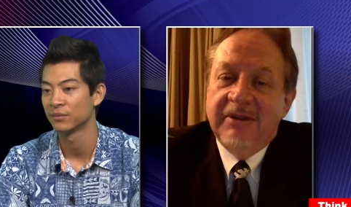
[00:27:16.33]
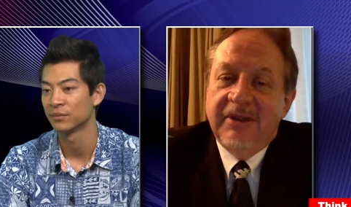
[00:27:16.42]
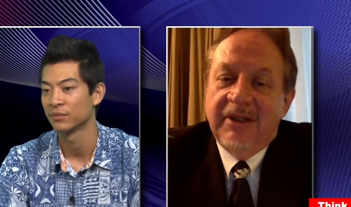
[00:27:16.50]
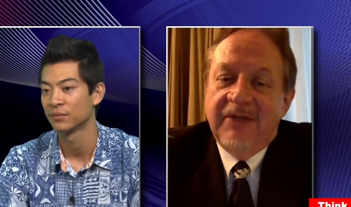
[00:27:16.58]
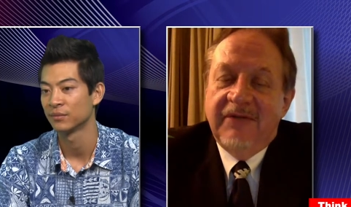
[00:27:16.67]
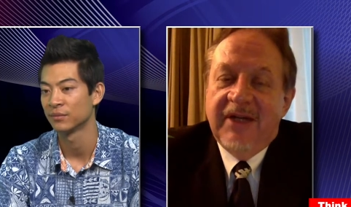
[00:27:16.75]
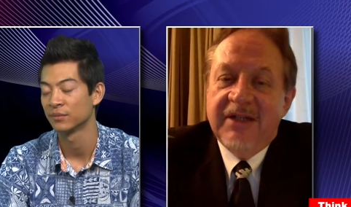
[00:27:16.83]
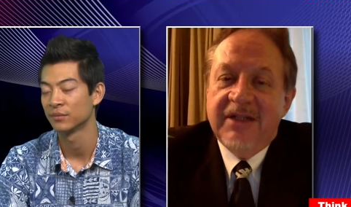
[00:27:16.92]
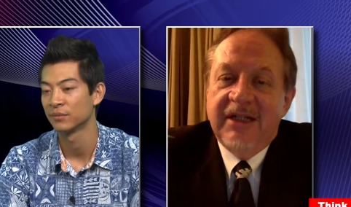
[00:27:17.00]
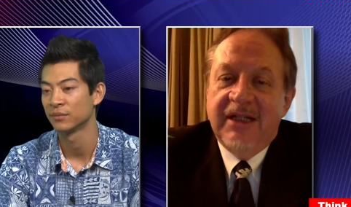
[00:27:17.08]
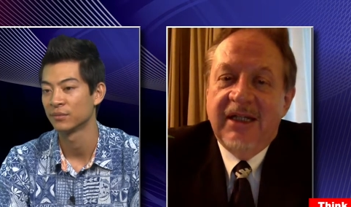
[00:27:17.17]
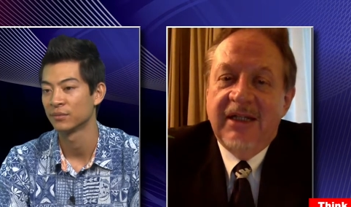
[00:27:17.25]
Speaker 1: who are
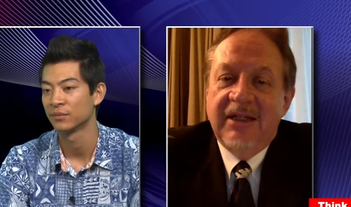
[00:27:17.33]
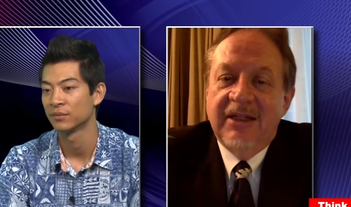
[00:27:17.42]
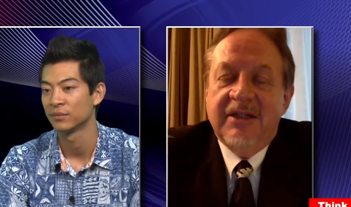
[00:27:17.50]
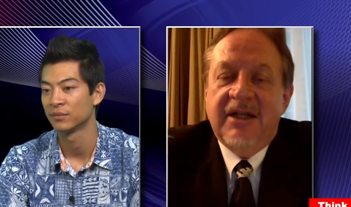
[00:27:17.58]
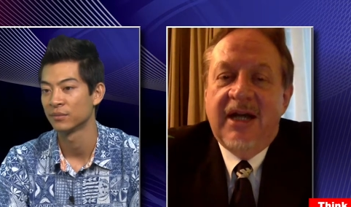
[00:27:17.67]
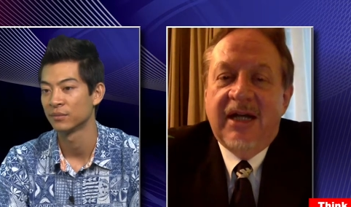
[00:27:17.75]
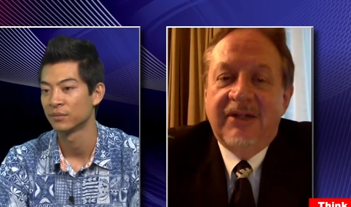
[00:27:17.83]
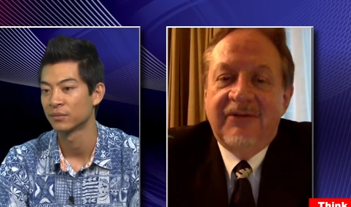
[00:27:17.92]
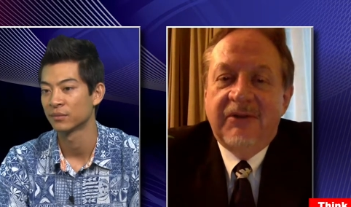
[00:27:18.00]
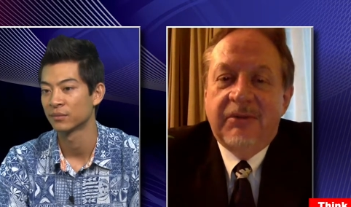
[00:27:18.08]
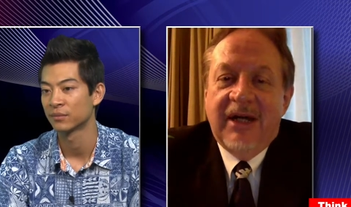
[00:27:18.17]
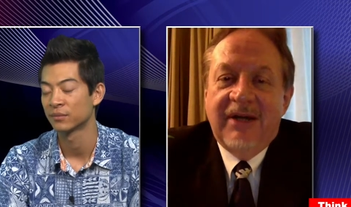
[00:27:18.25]
investing in the stock of a
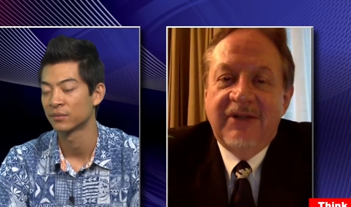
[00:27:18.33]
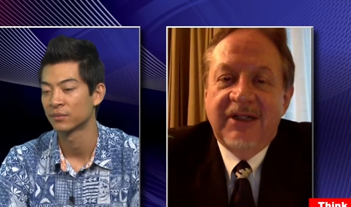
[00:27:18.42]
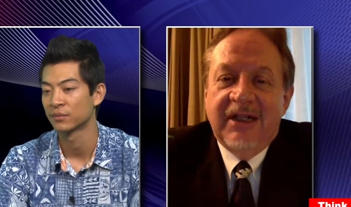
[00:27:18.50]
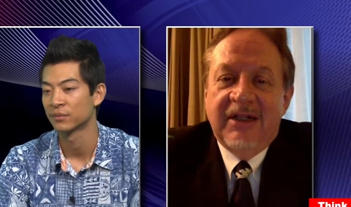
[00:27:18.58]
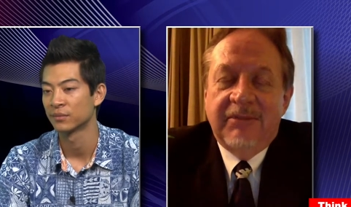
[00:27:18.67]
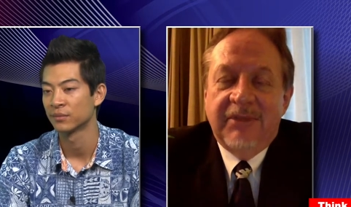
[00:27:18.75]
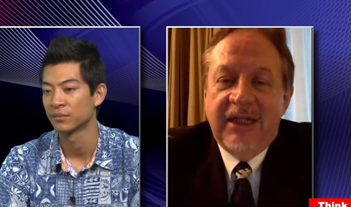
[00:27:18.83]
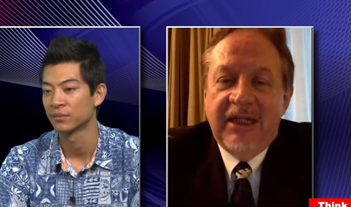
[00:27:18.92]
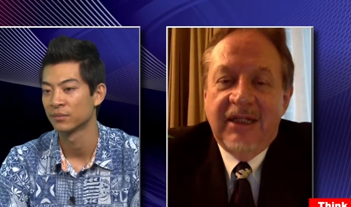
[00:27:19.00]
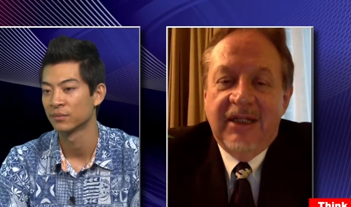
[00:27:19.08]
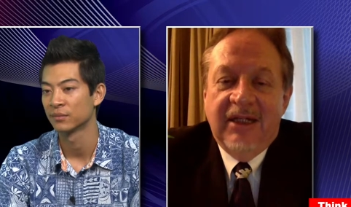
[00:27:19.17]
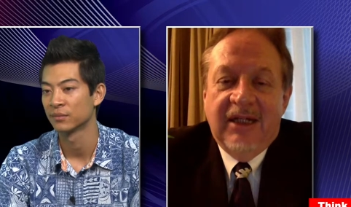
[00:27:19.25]
private company
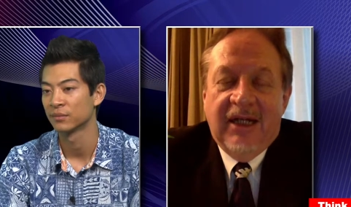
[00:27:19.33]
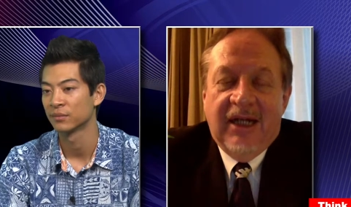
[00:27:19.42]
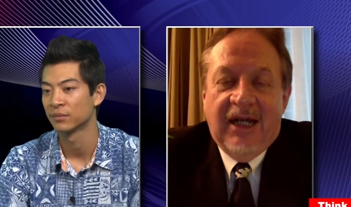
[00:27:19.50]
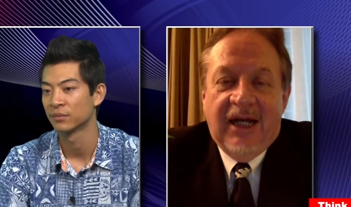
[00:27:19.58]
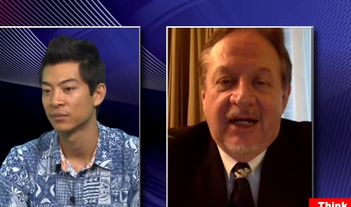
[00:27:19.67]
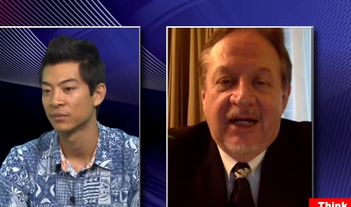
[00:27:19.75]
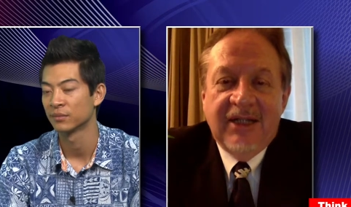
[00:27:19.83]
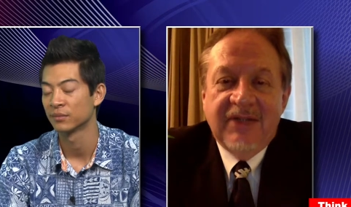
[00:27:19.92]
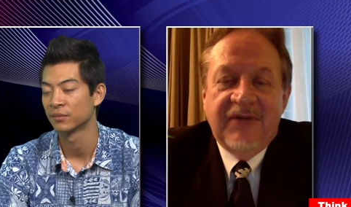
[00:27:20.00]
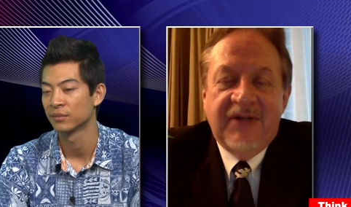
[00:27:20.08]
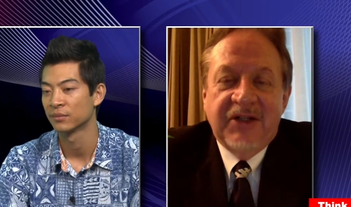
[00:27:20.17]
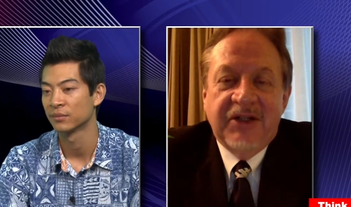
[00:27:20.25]
uh, as
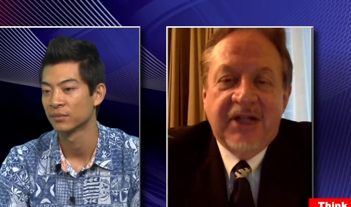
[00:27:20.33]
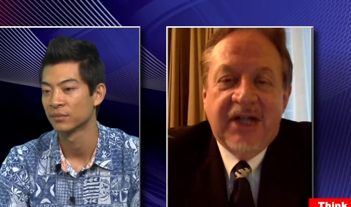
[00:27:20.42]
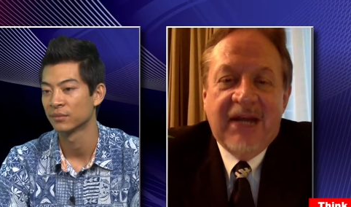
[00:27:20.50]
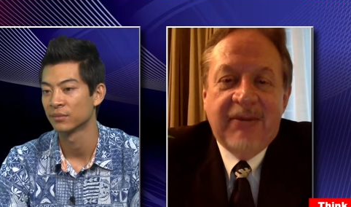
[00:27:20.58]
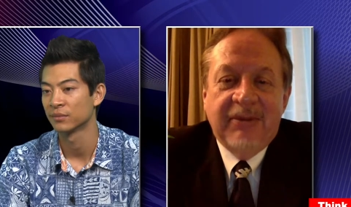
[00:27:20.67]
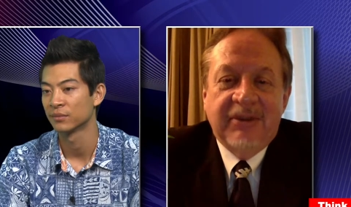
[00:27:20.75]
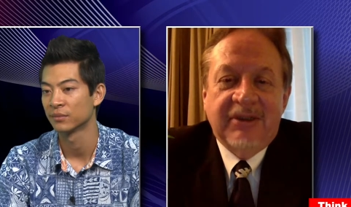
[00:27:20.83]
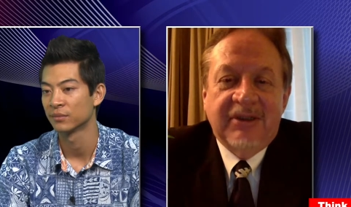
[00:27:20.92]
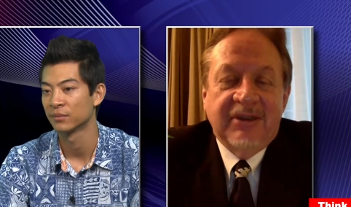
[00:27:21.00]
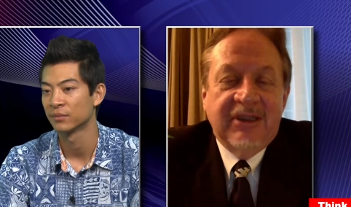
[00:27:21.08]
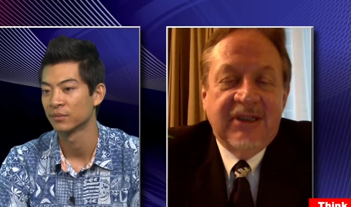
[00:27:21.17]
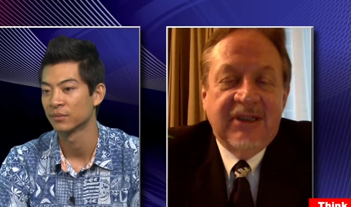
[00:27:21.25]
venture capital
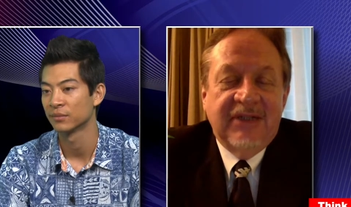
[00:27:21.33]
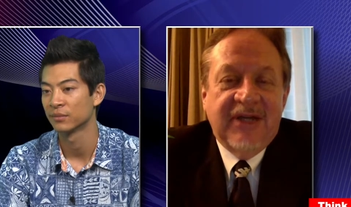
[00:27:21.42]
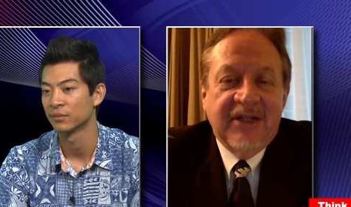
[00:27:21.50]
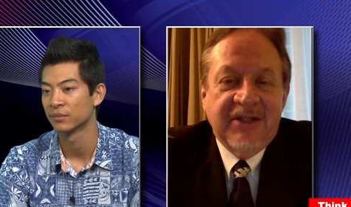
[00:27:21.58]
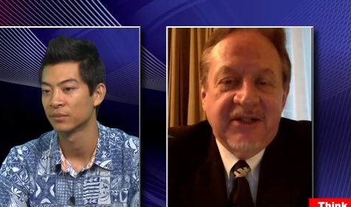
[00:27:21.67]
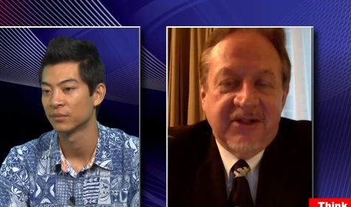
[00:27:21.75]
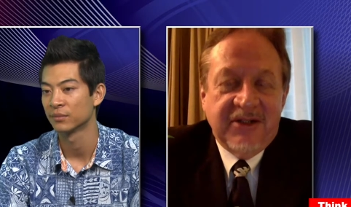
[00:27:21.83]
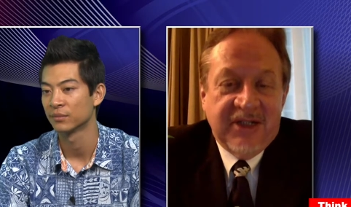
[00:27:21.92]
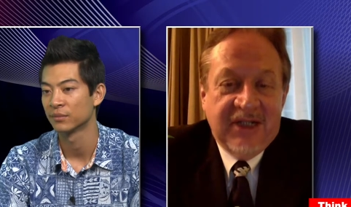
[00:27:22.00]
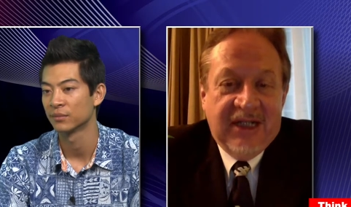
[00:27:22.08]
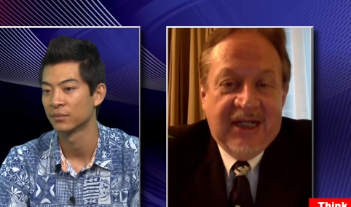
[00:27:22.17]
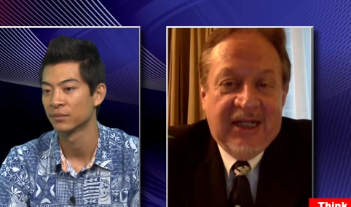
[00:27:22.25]
investors
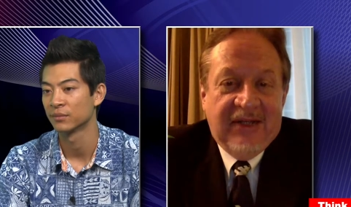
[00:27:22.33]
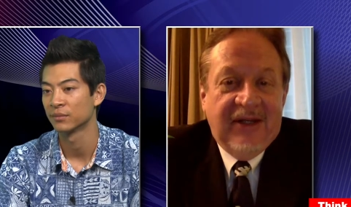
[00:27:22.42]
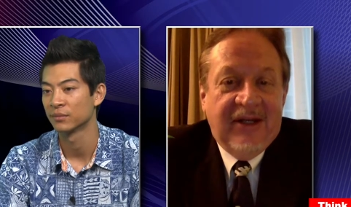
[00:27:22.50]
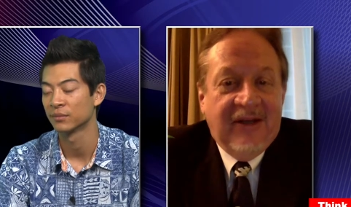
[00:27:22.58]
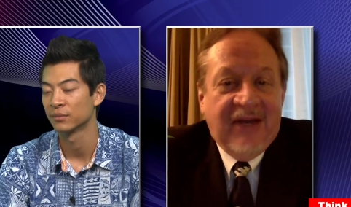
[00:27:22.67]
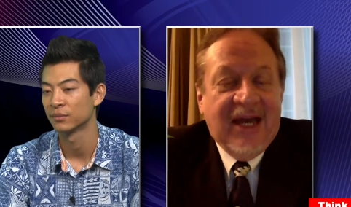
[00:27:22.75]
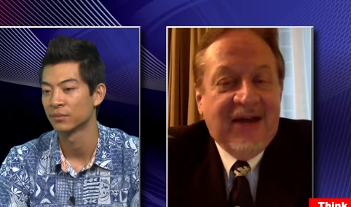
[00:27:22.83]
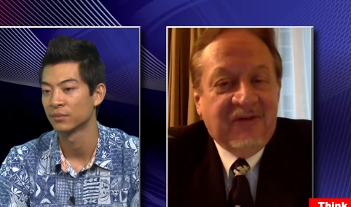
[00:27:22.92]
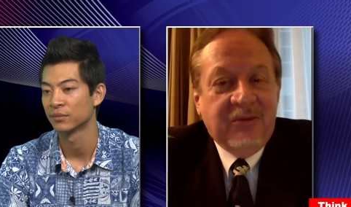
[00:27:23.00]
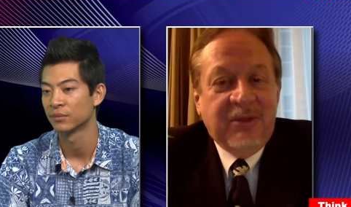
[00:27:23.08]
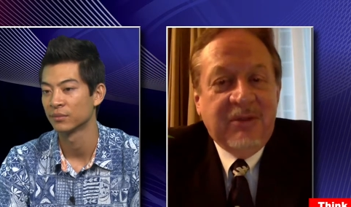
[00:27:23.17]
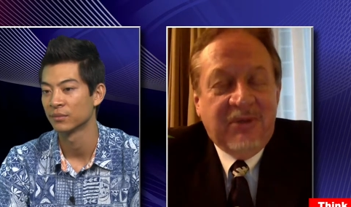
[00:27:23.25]
they have to
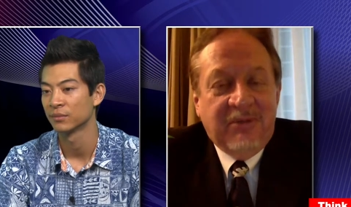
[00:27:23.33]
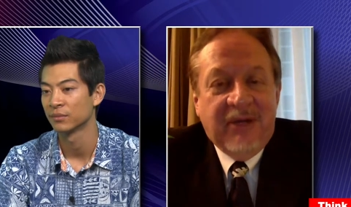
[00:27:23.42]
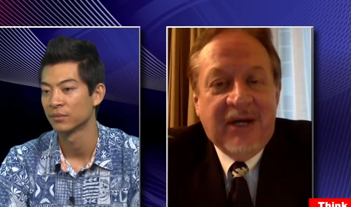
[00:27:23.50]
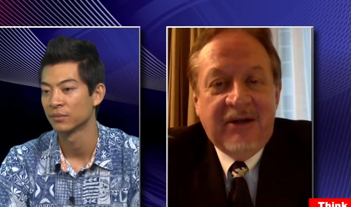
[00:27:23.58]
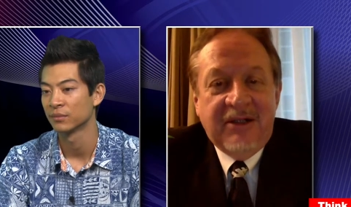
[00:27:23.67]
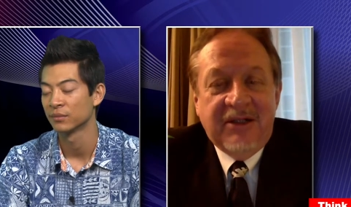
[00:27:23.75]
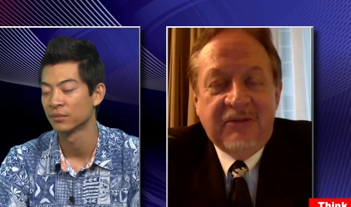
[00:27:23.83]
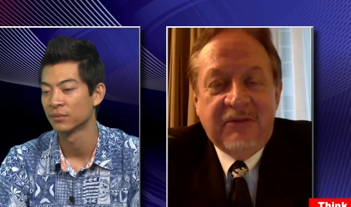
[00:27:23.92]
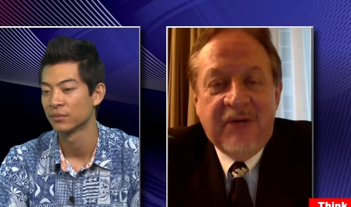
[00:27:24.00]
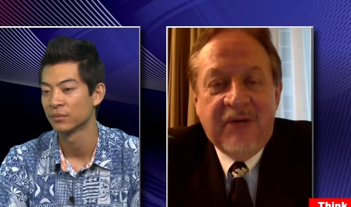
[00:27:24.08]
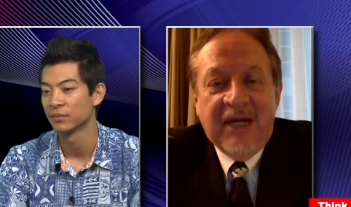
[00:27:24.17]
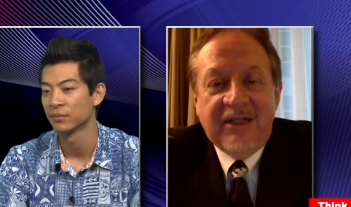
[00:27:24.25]
be prepared to
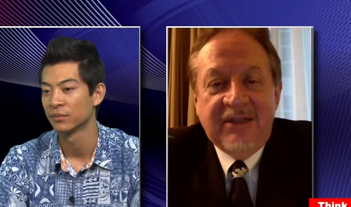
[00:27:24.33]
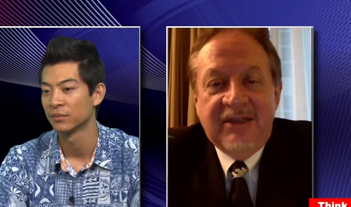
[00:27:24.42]
wait